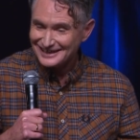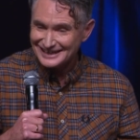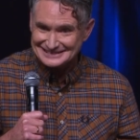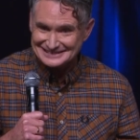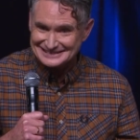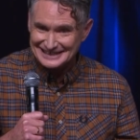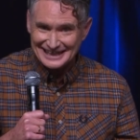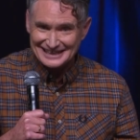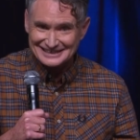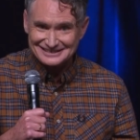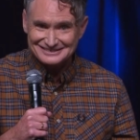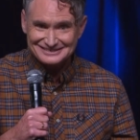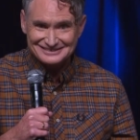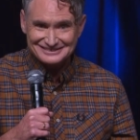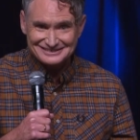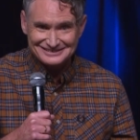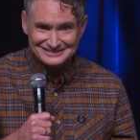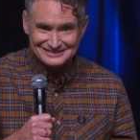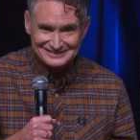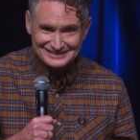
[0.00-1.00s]
I said,
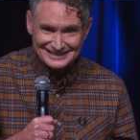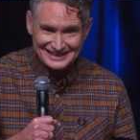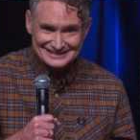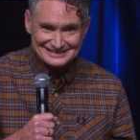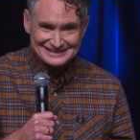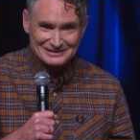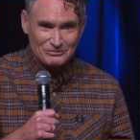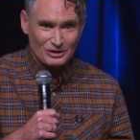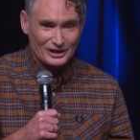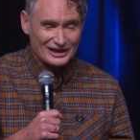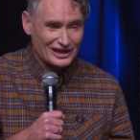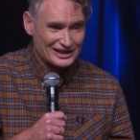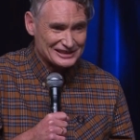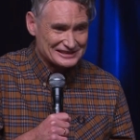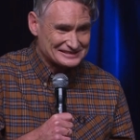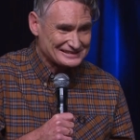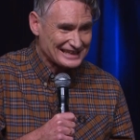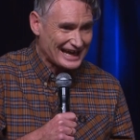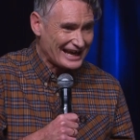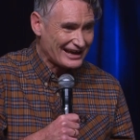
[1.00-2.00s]
they said, what do you got
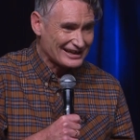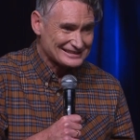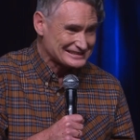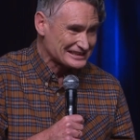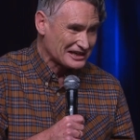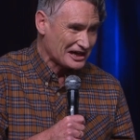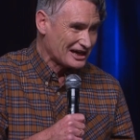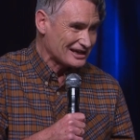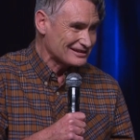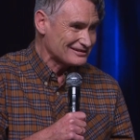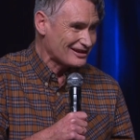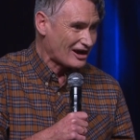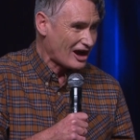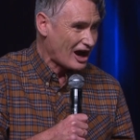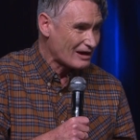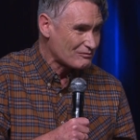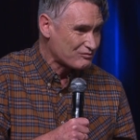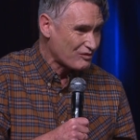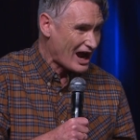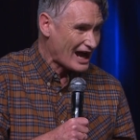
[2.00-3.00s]
to say? I said, I,
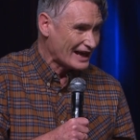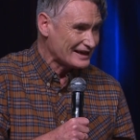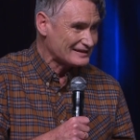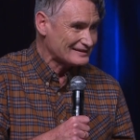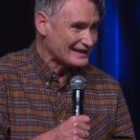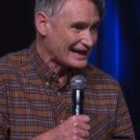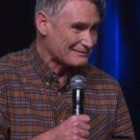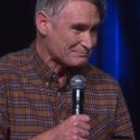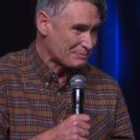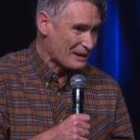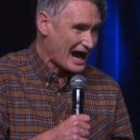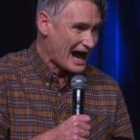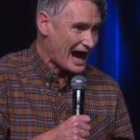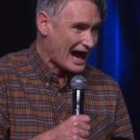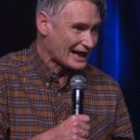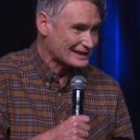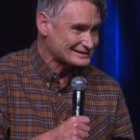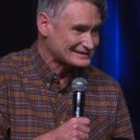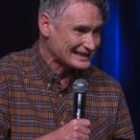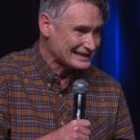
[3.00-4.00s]
I run in that
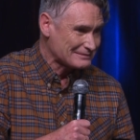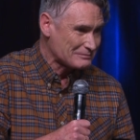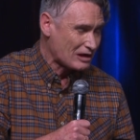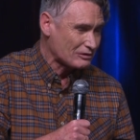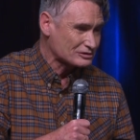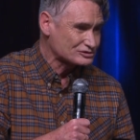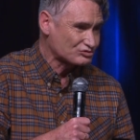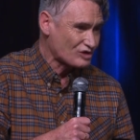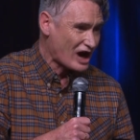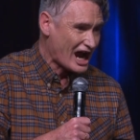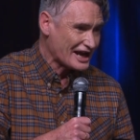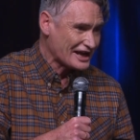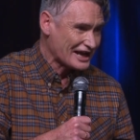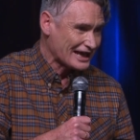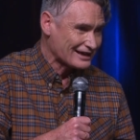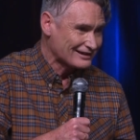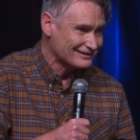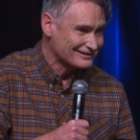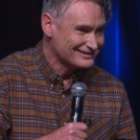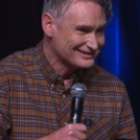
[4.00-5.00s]
park. Tell them I was
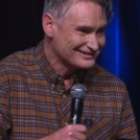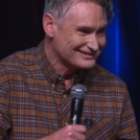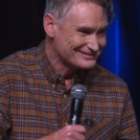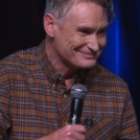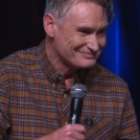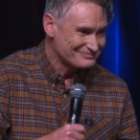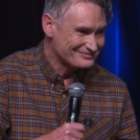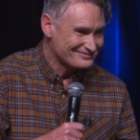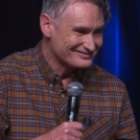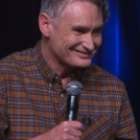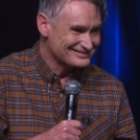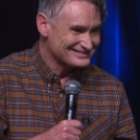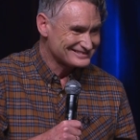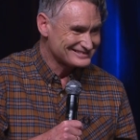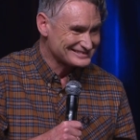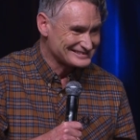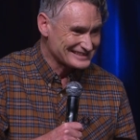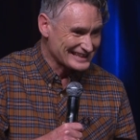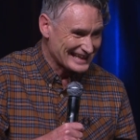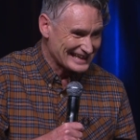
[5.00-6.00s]
running.
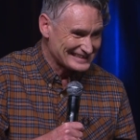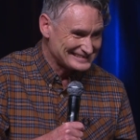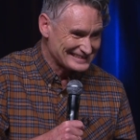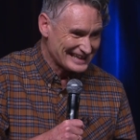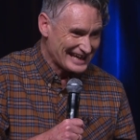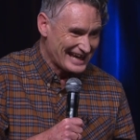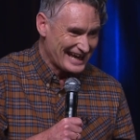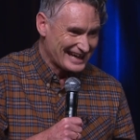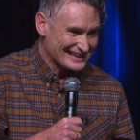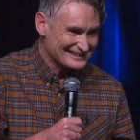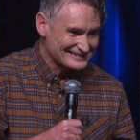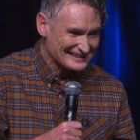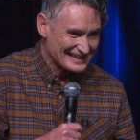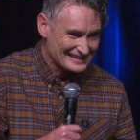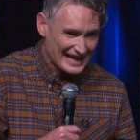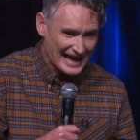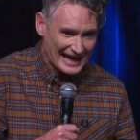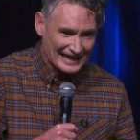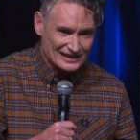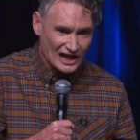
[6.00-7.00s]
And so they did. And then
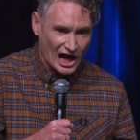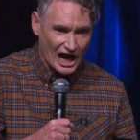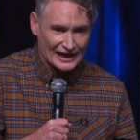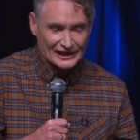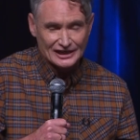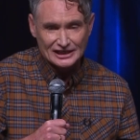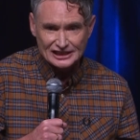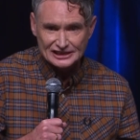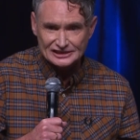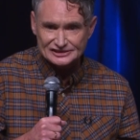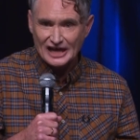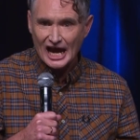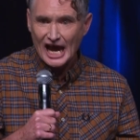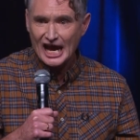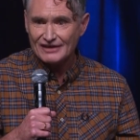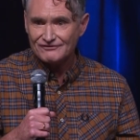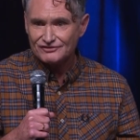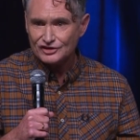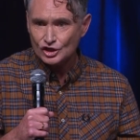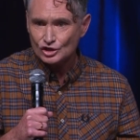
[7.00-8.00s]
the headline,
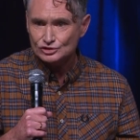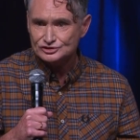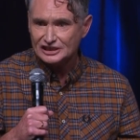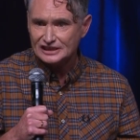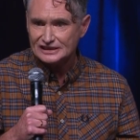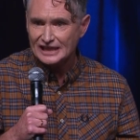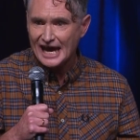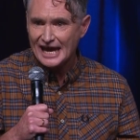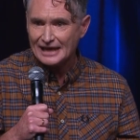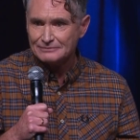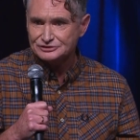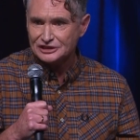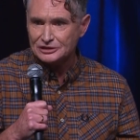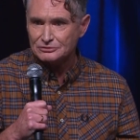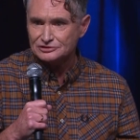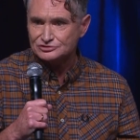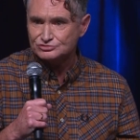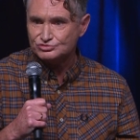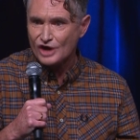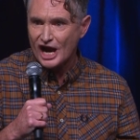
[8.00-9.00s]
Dave Hughes claims he
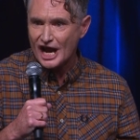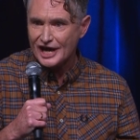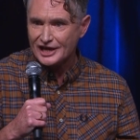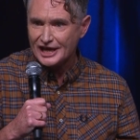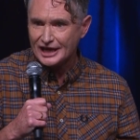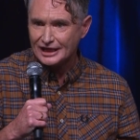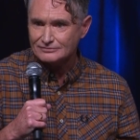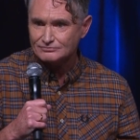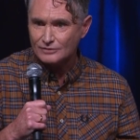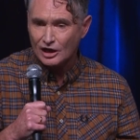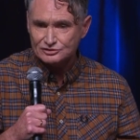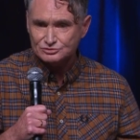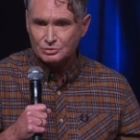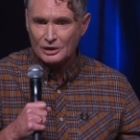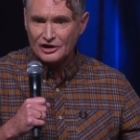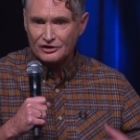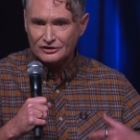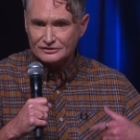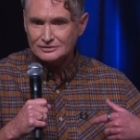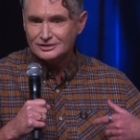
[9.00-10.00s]
was running. I was
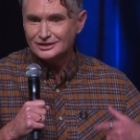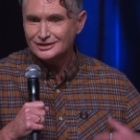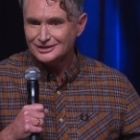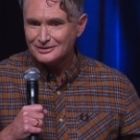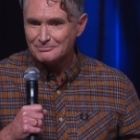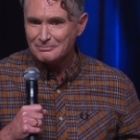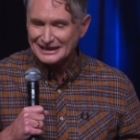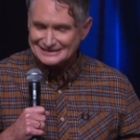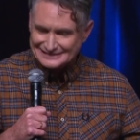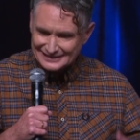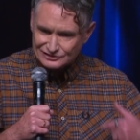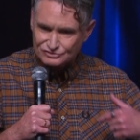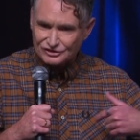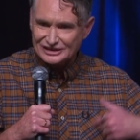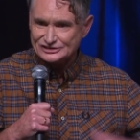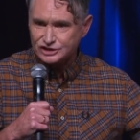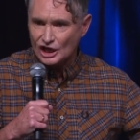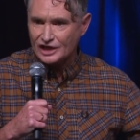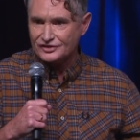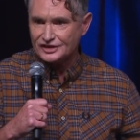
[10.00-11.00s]
wearing, basically
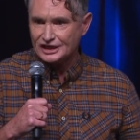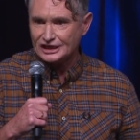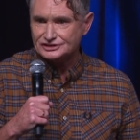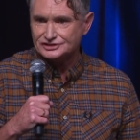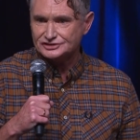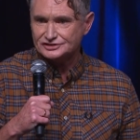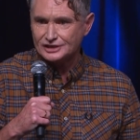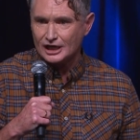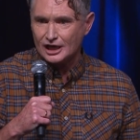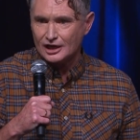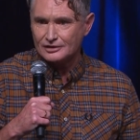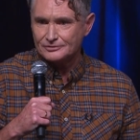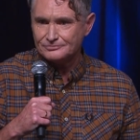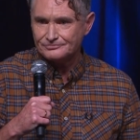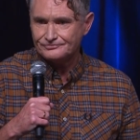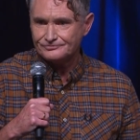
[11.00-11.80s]
dressed like this, so.